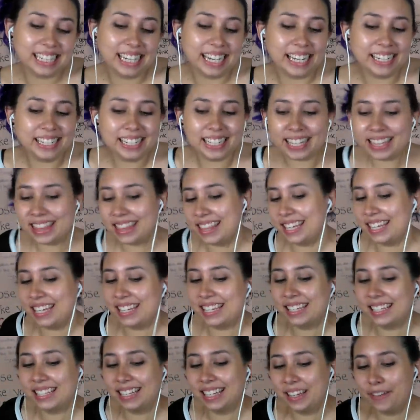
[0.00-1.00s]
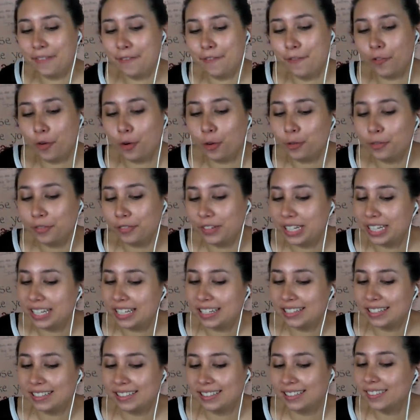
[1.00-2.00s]
Anything
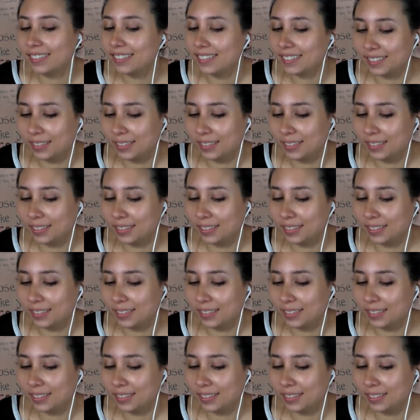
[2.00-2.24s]
involving